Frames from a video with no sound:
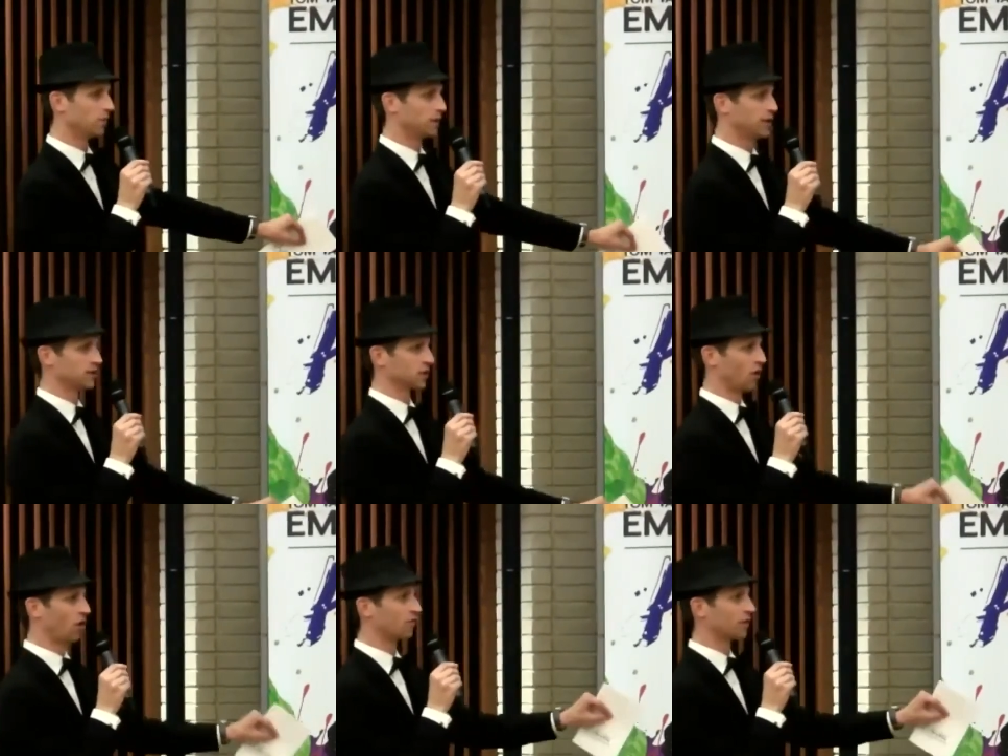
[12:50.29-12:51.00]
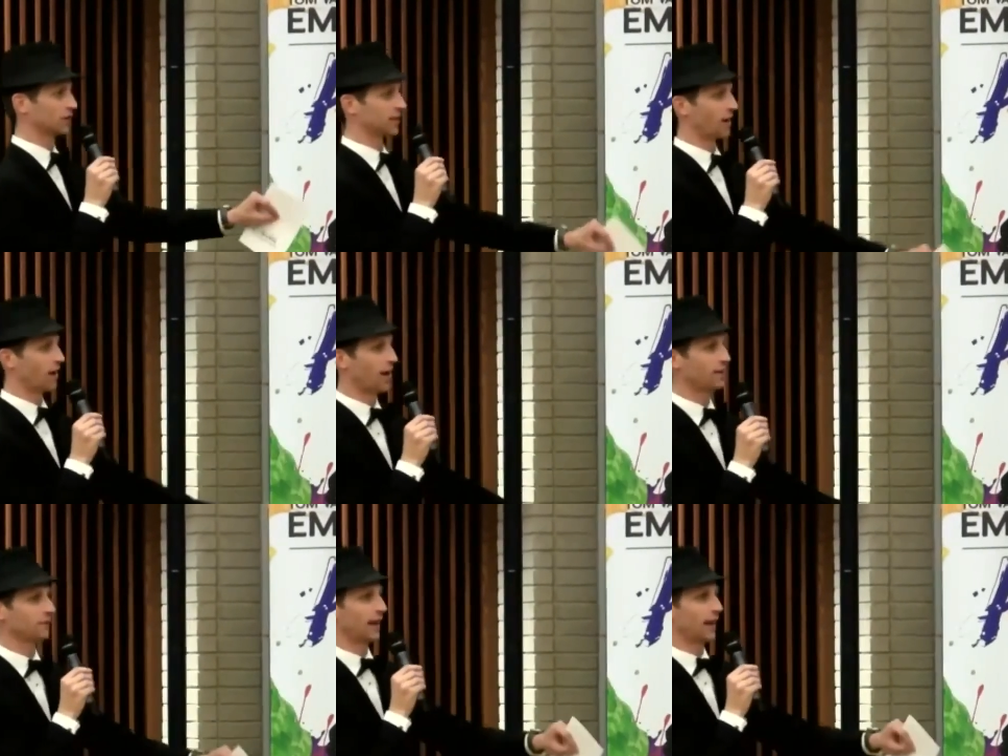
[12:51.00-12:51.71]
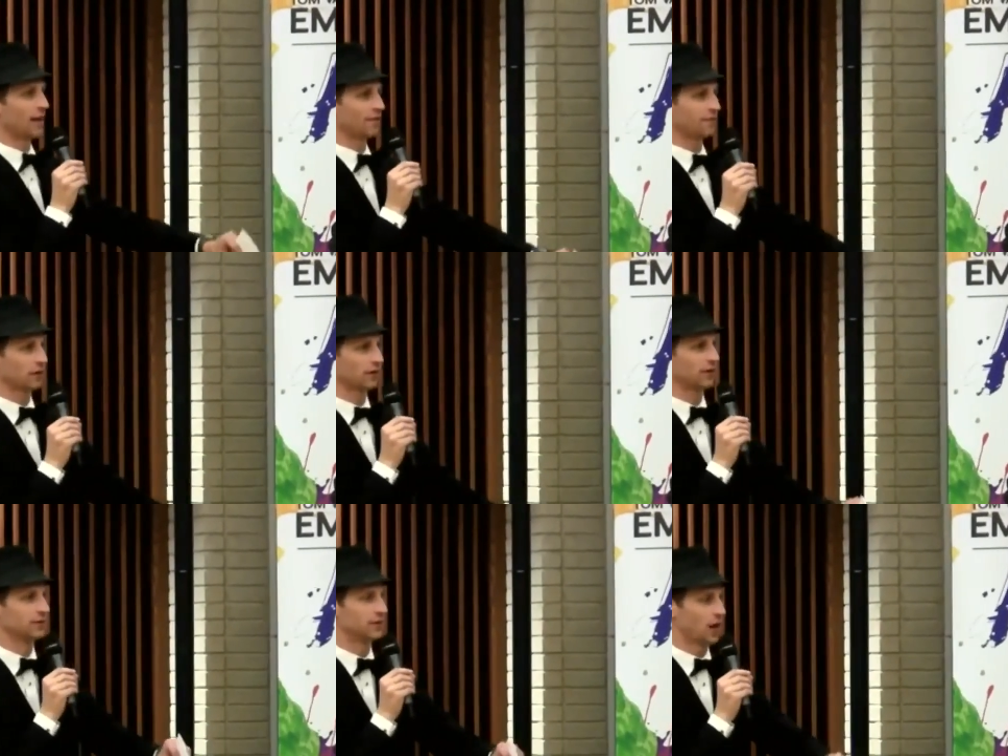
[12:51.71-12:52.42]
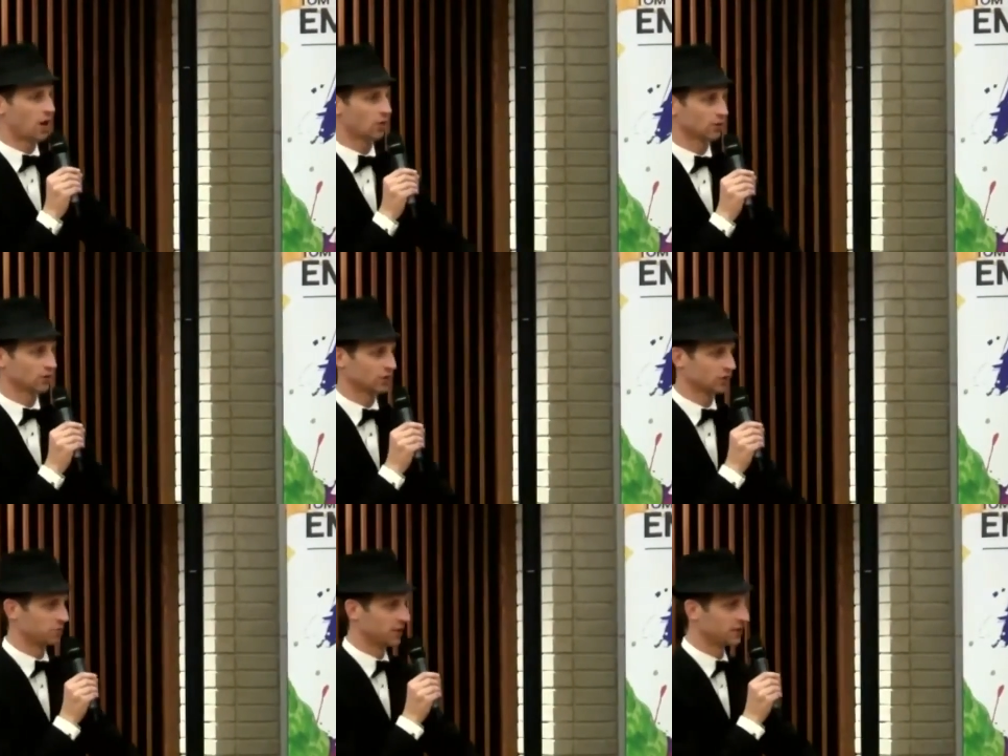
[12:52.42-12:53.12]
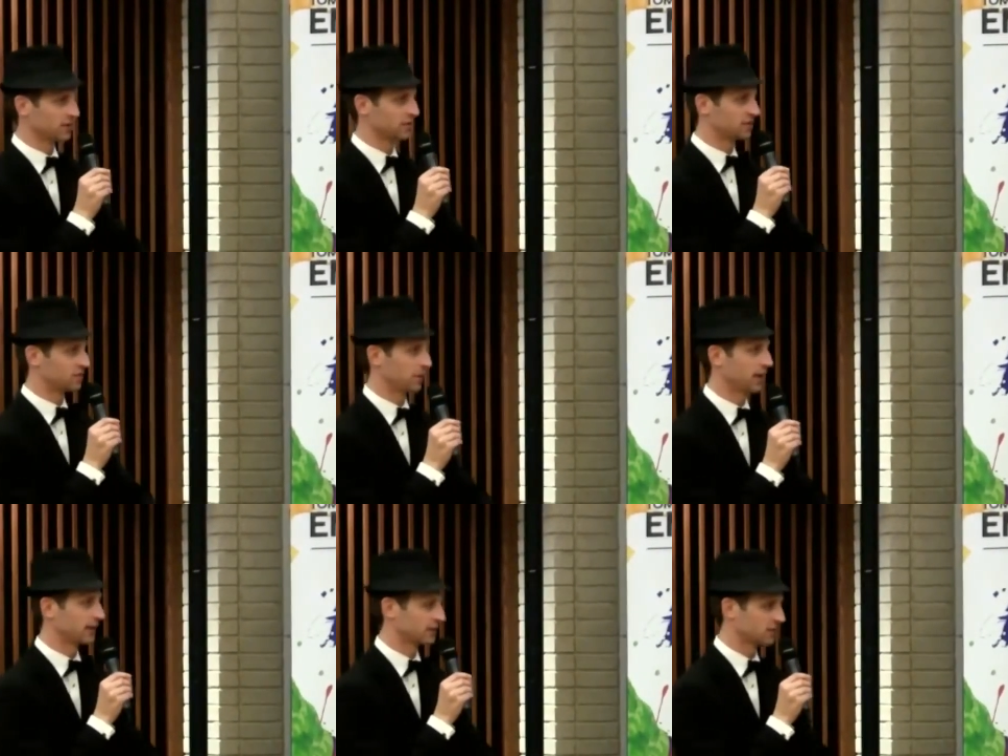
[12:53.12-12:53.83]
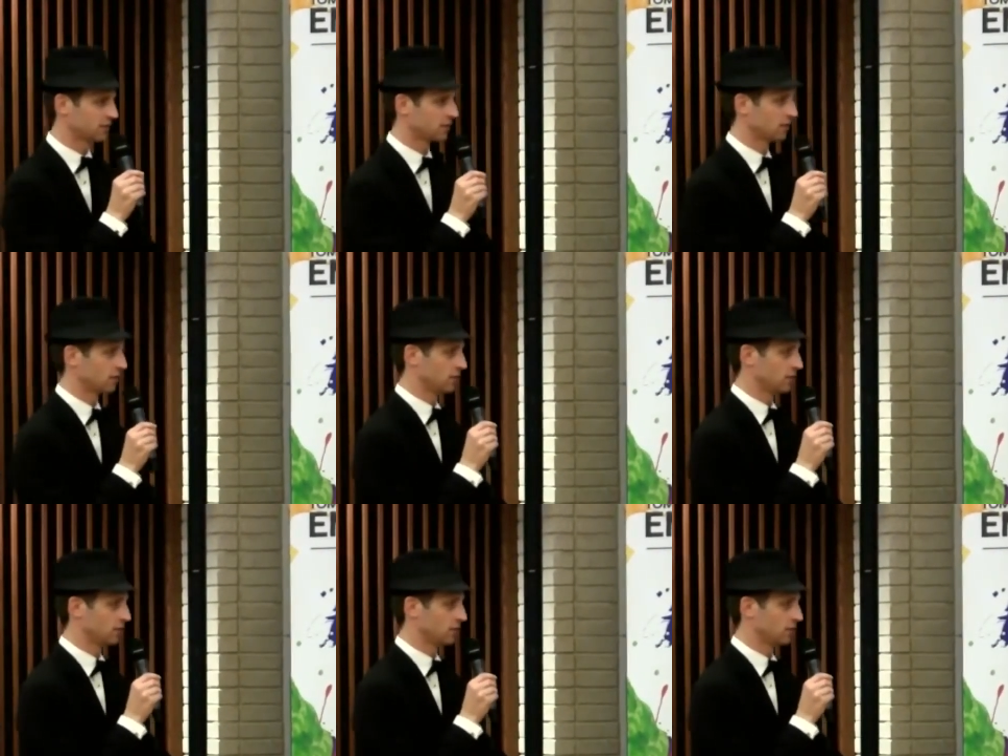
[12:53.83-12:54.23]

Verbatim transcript: because all of our time and effort and dollars are being spent